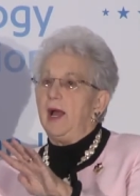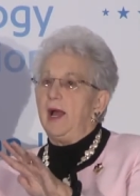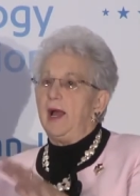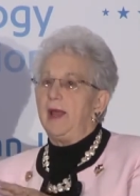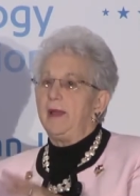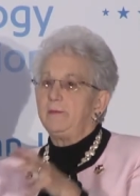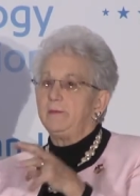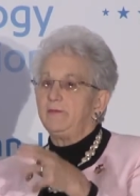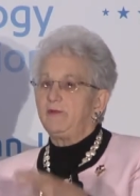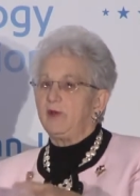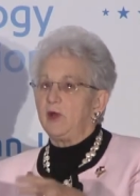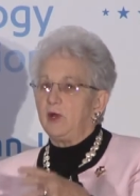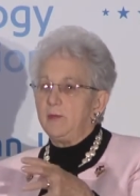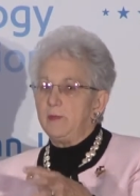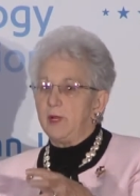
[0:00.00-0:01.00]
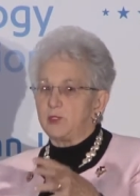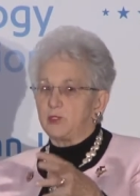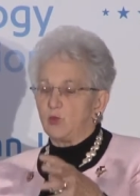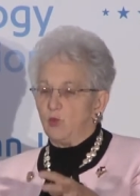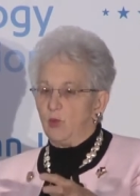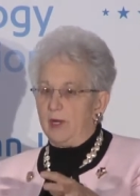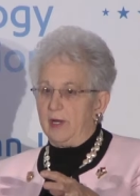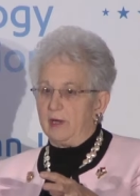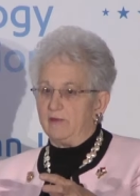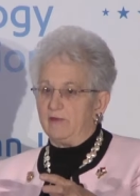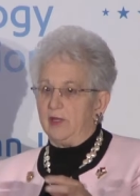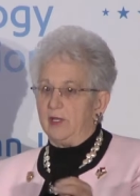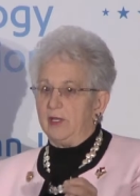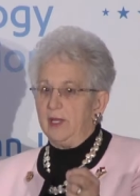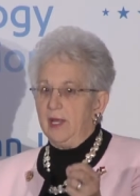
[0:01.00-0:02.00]
I'm very much aware of
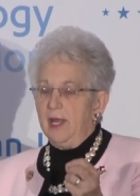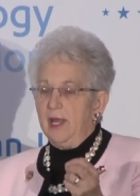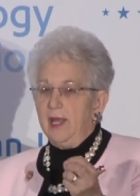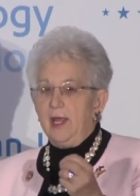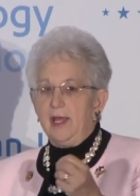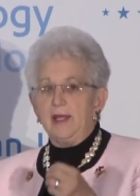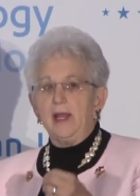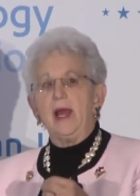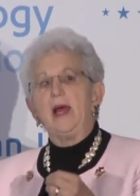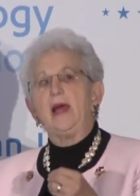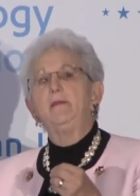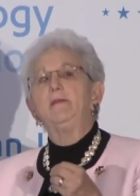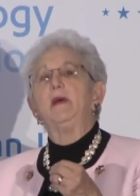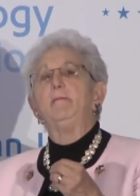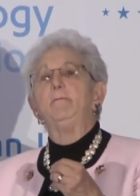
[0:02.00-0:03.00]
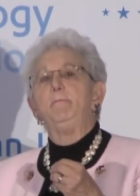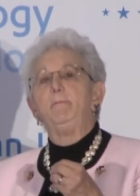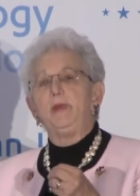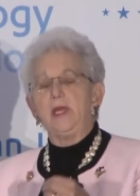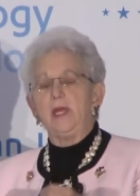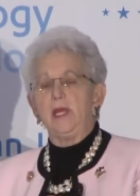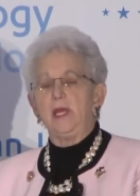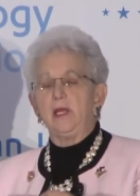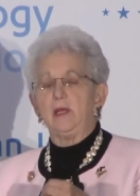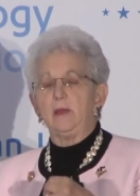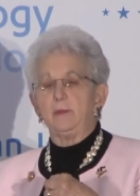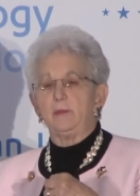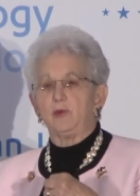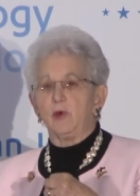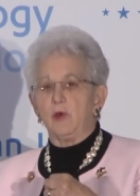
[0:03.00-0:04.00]
it and I'm a
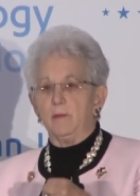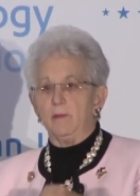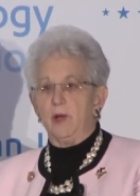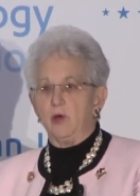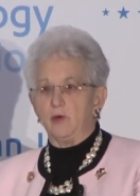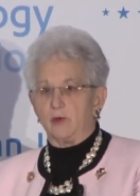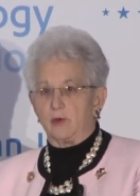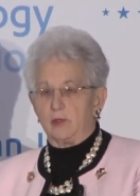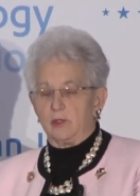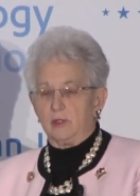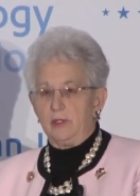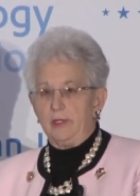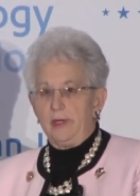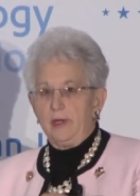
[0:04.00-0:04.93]
big promoter